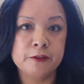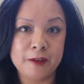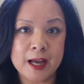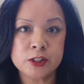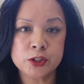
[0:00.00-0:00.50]

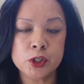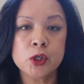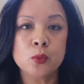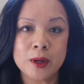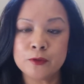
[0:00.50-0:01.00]

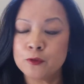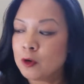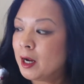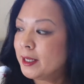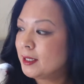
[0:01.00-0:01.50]
faster when
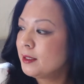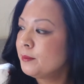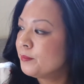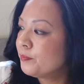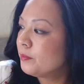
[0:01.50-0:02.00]

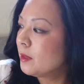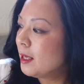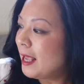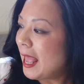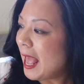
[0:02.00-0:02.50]
frying.
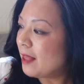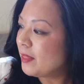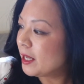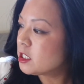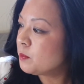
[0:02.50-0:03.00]
And
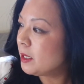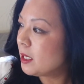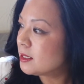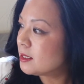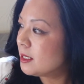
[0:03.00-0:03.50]
that's
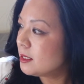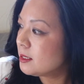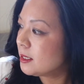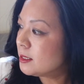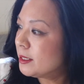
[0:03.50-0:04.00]
because
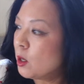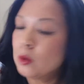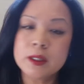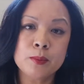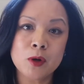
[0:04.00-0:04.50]
this is the
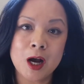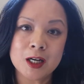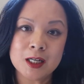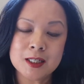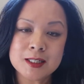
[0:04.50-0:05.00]
only
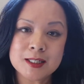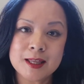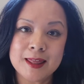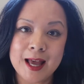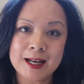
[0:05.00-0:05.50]

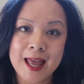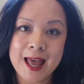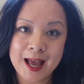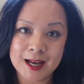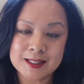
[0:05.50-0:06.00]
product that
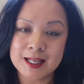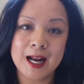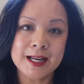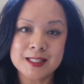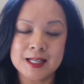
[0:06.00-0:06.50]

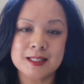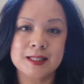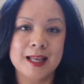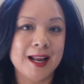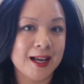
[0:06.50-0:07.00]
I
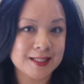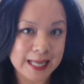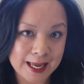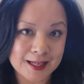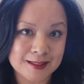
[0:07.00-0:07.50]
tested that has
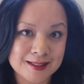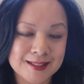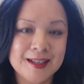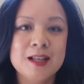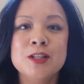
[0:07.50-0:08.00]

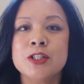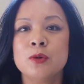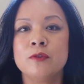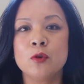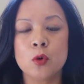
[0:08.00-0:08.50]
eggs.
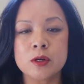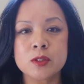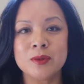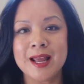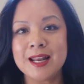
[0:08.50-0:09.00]
So of
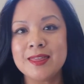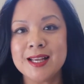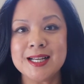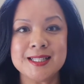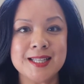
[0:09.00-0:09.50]
course, when
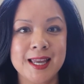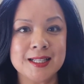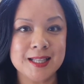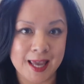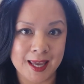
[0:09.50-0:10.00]
anything
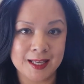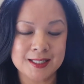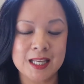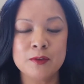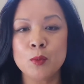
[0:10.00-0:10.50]
contains
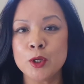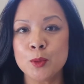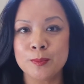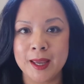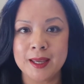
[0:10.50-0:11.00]
eggs, even when you
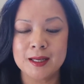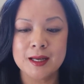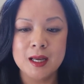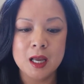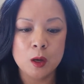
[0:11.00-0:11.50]
bake,
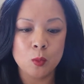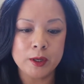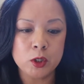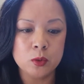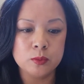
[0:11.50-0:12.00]

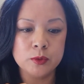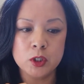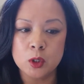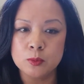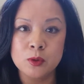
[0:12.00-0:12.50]
when you
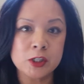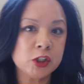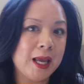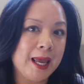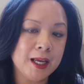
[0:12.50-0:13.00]

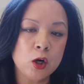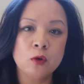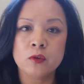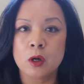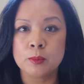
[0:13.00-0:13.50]
brush egg
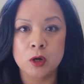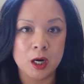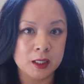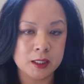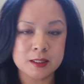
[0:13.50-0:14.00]
over a
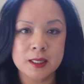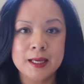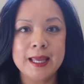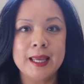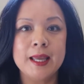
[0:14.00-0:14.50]
product,
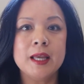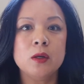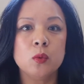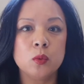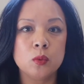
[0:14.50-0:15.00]

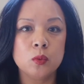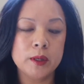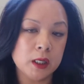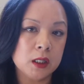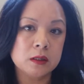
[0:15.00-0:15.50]
it
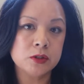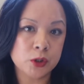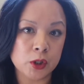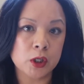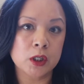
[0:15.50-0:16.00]
will
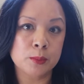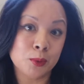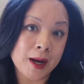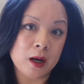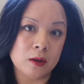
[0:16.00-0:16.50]
turn
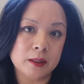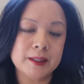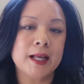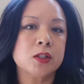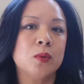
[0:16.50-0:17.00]
brown.
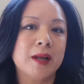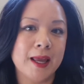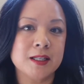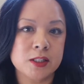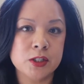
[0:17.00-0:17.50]
That's what
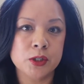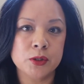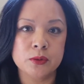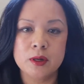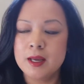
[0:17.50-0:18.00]
eggs
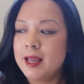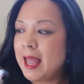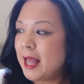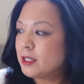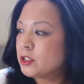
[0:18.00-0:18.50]
do.
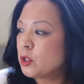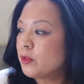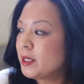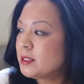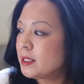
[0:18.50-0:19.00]
And so
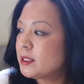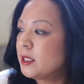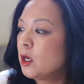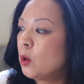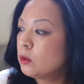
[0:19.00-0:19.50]
this is
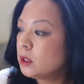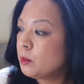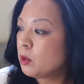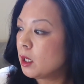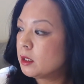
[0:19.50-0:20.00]
the
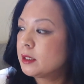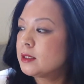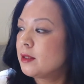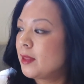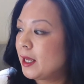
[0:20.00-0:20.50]
only
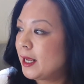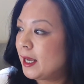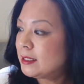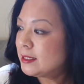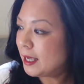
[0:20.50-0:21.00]
product that
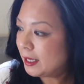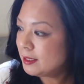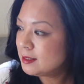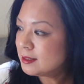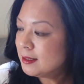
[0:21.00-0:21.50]
has
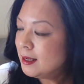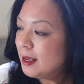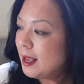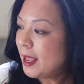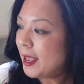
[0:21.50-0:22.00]
eggs.
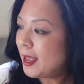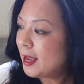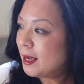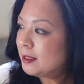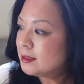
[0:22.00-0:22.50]

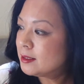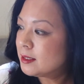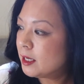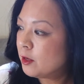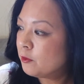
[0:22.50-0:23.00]
And
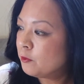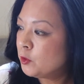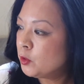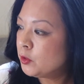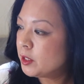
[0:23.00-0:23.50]
if
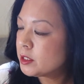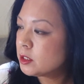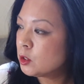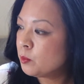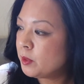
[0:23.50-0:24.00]
this
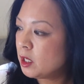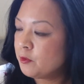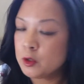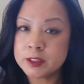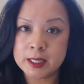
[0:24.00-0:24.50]
Lumpia,
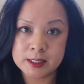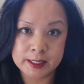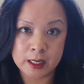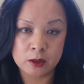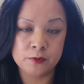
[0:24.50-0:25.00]
if you're
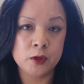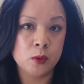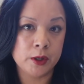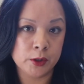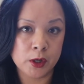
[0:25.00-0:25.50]
testing out a
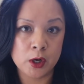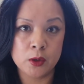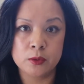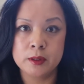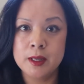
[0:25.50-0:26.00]
few on your
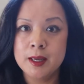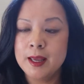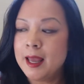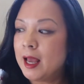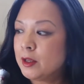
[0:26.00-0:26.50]
own,
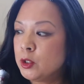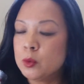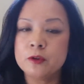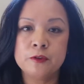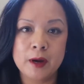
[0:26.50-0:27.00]

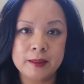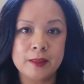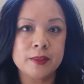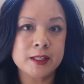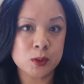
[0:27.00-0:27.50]
you will find
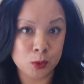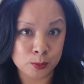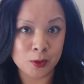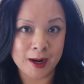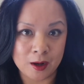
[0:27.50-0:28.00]
that this will
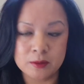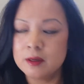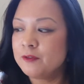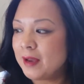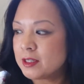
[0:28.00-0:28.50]

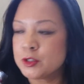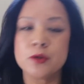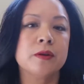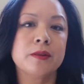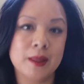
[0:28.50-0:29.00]
brown
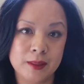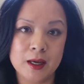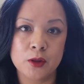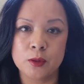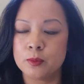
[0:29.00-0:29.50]
faster than
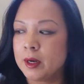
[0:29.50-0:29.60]
the other